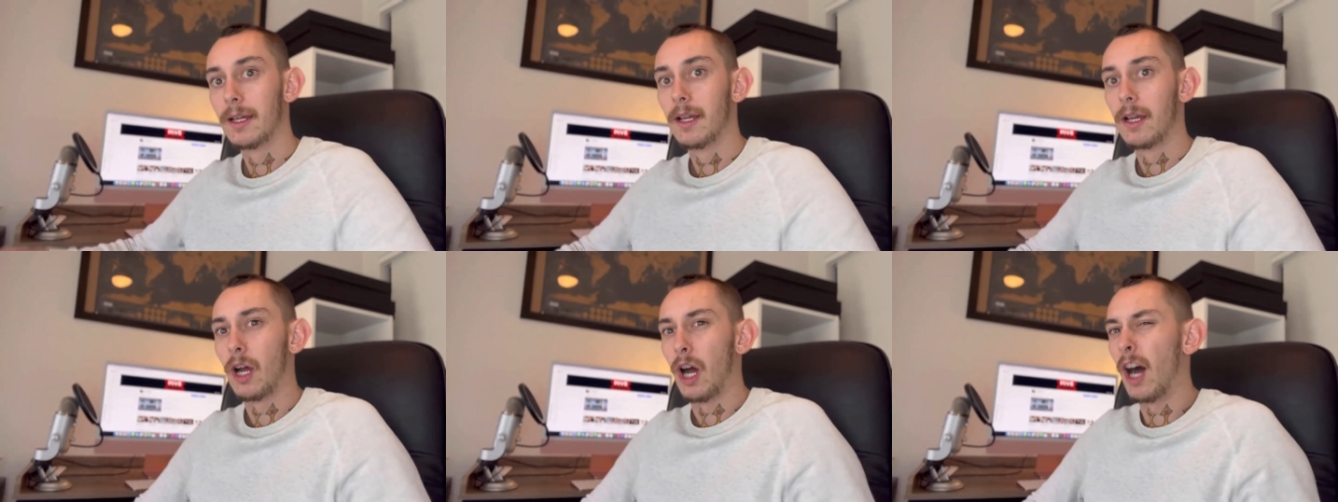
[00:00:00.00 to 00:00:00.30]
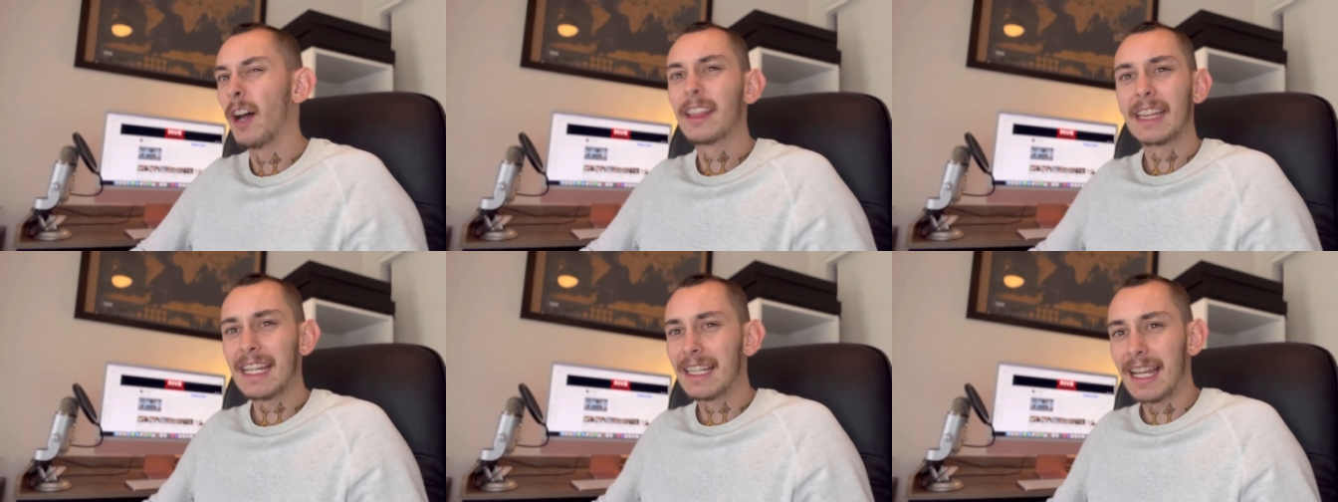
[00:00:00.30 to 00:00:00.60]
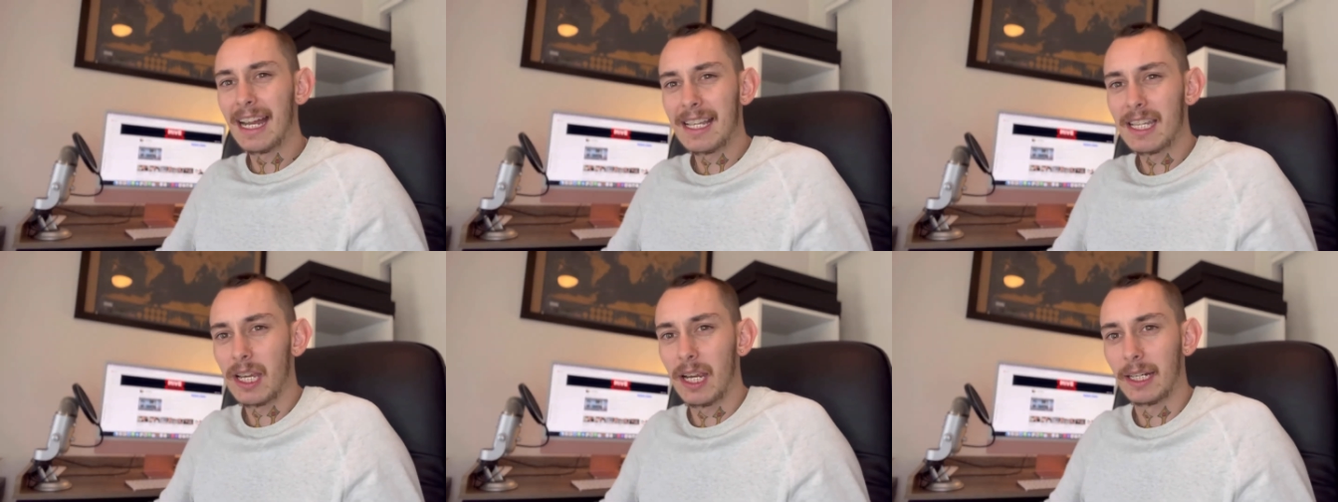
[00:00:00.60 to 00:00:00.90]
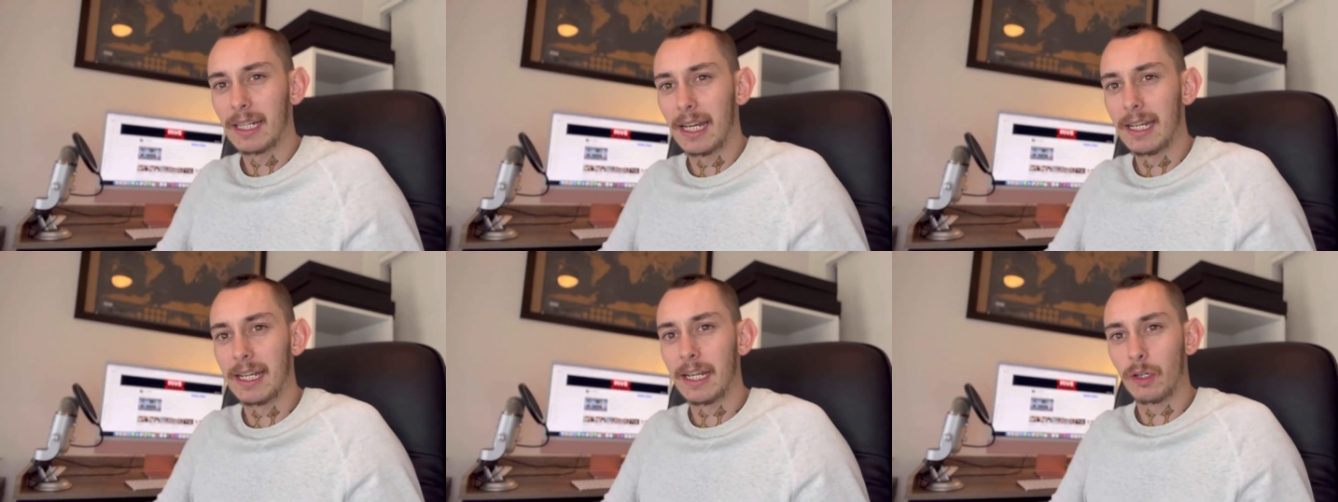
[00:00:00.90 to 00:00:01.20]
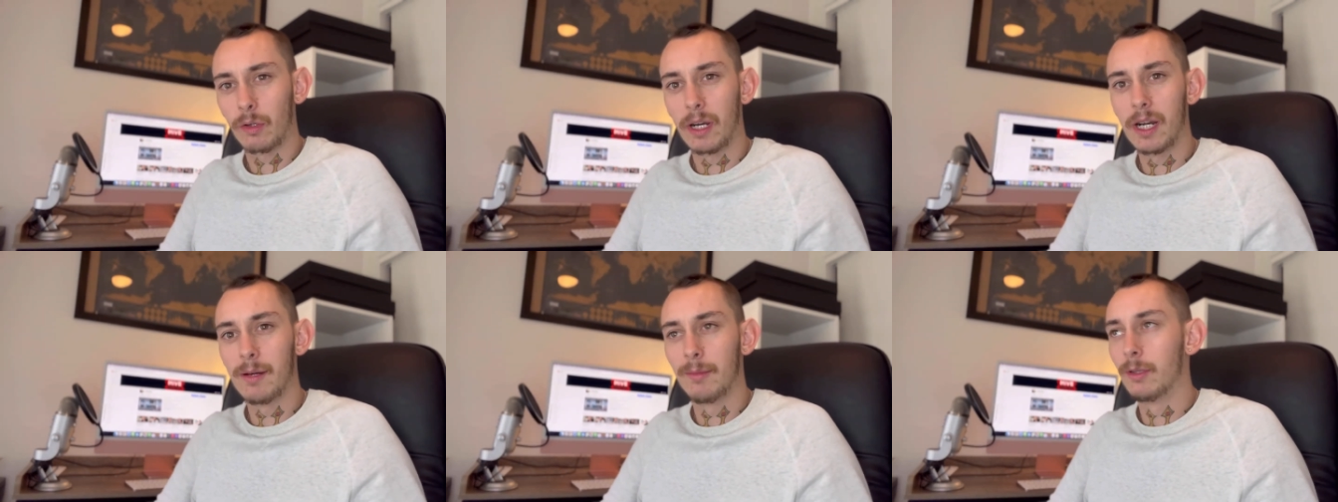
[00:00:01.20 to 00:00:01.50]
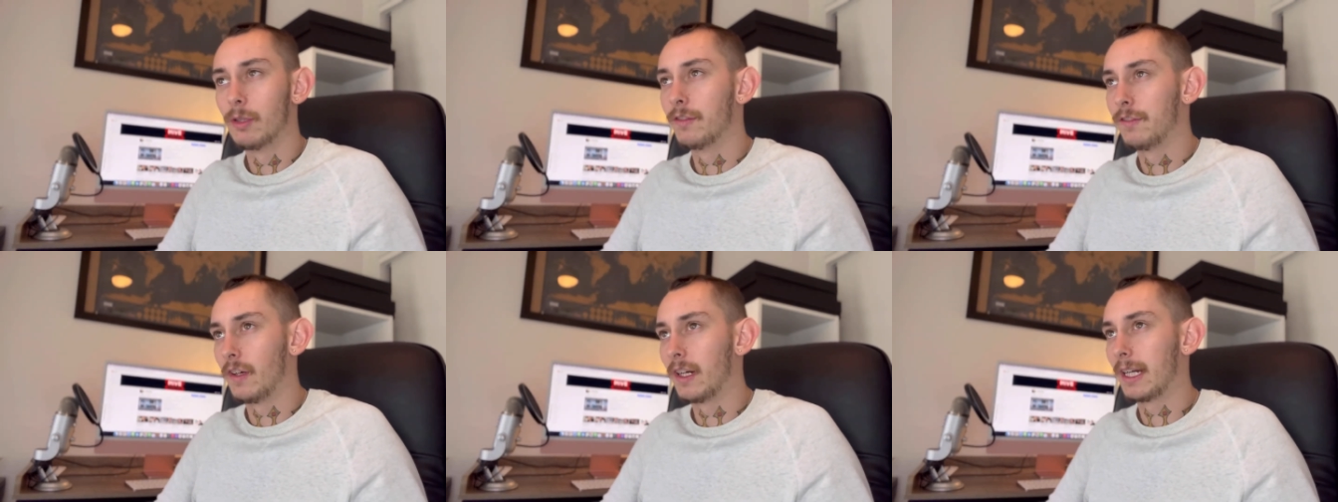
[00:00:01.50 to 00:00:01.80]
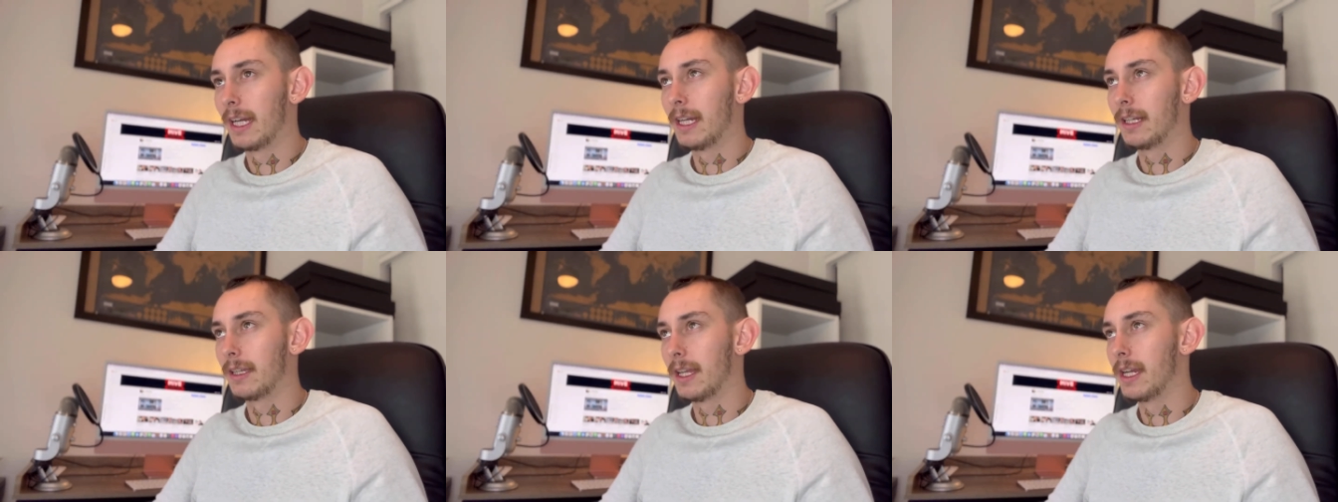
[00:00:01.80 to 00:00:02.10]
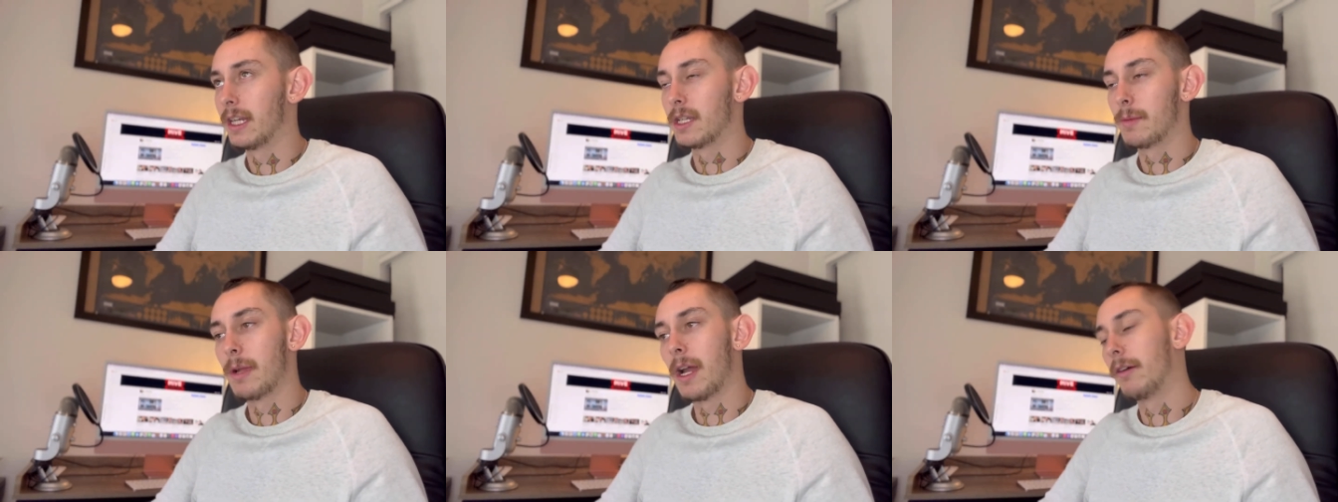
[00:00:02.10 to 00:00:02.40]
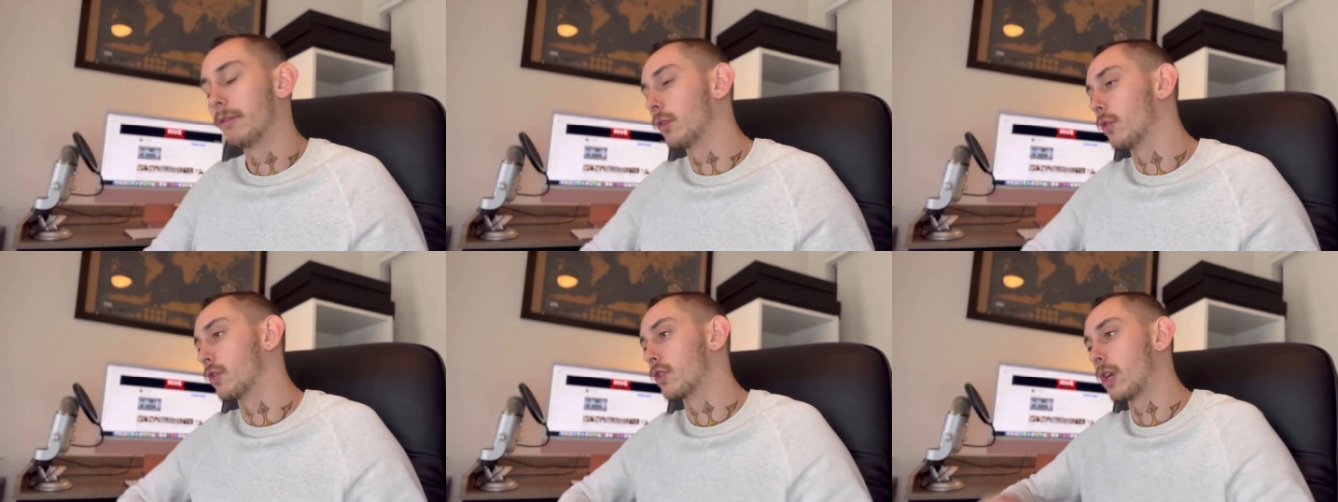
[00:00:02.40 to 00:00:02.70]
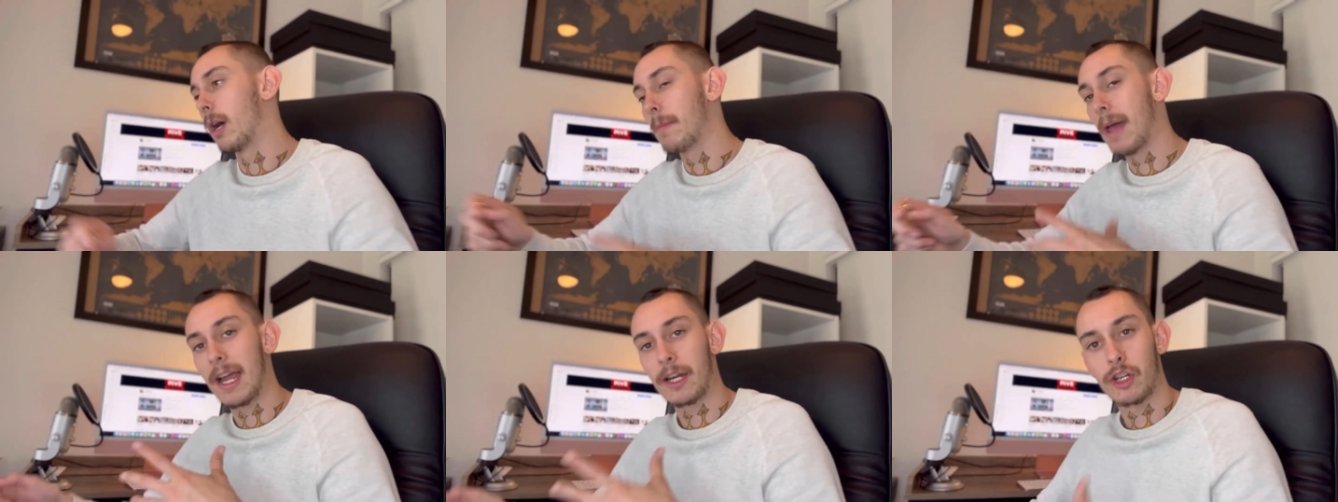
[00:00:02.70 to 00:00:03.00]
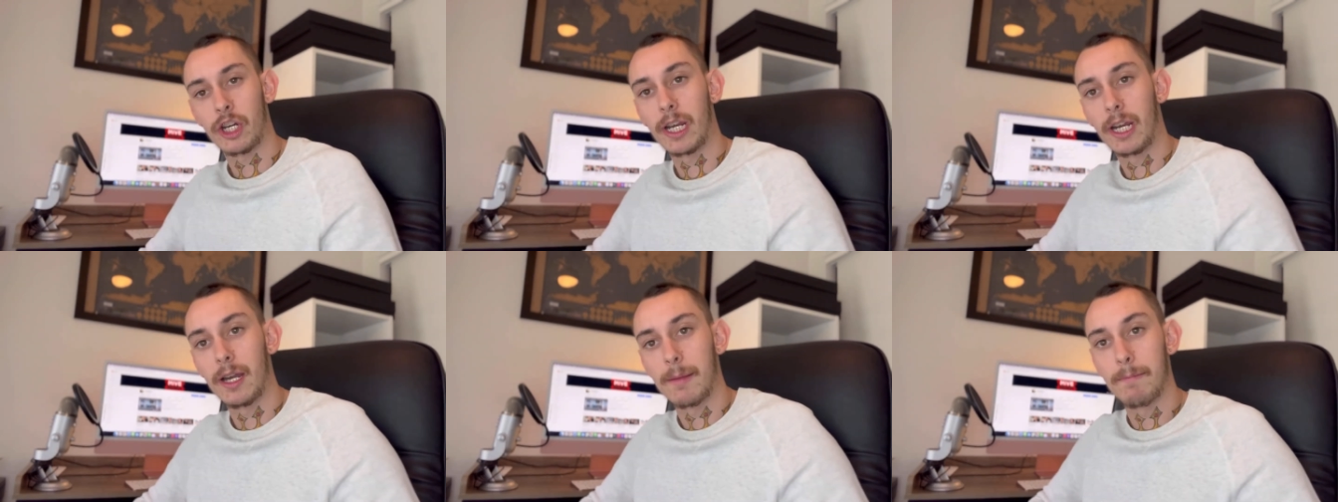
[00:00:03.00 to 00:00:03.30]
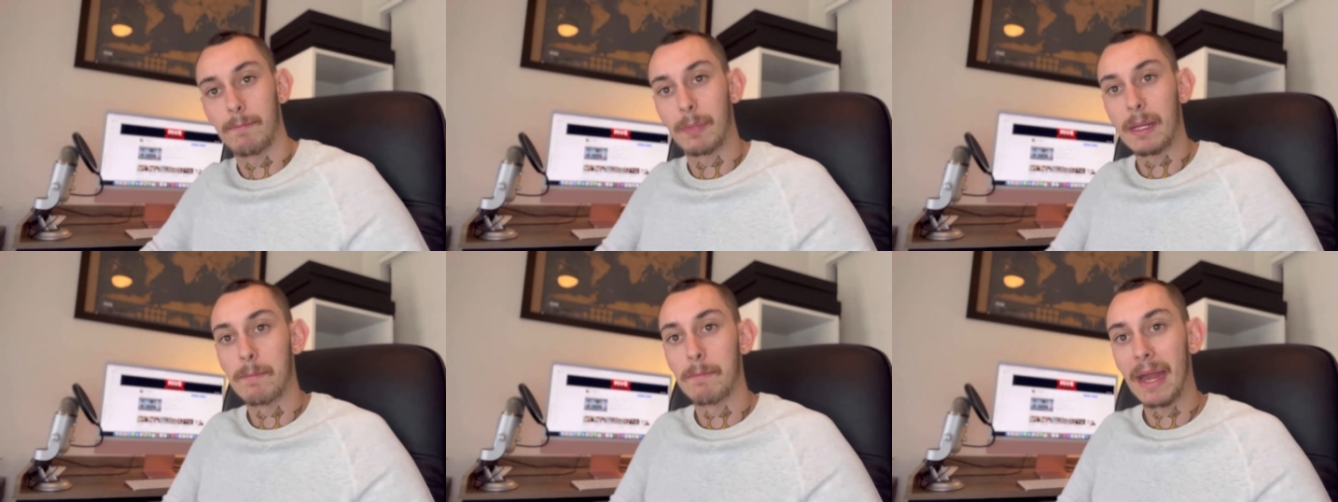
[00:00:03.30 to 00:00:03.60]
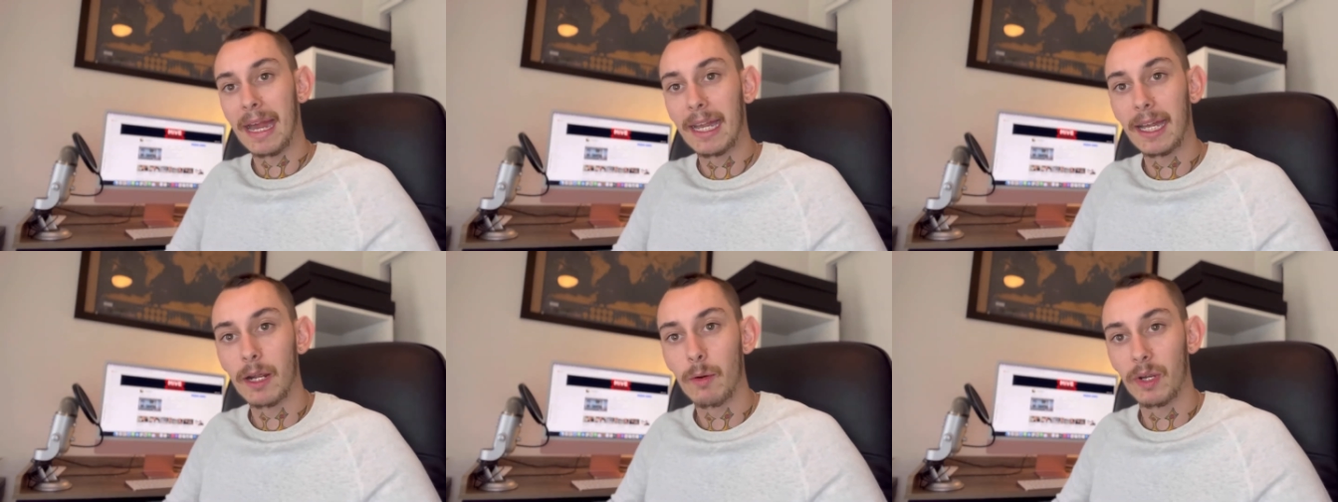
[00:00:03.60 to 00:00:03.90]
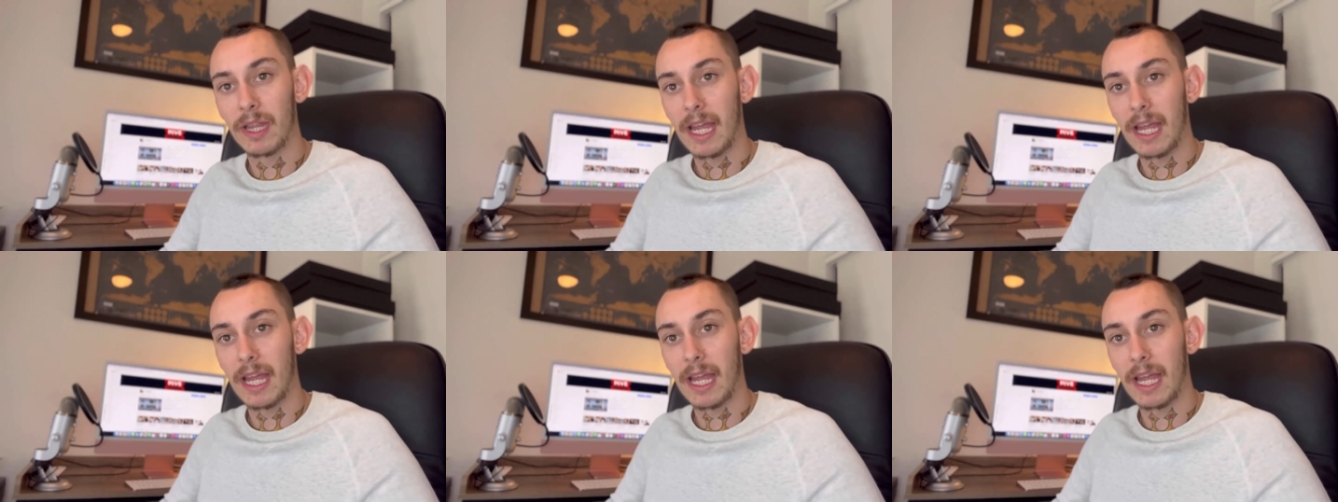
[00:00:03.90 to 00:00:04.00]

I think that's like an incredible fucking thing to be able to do. So I'm actually going to be meeting with a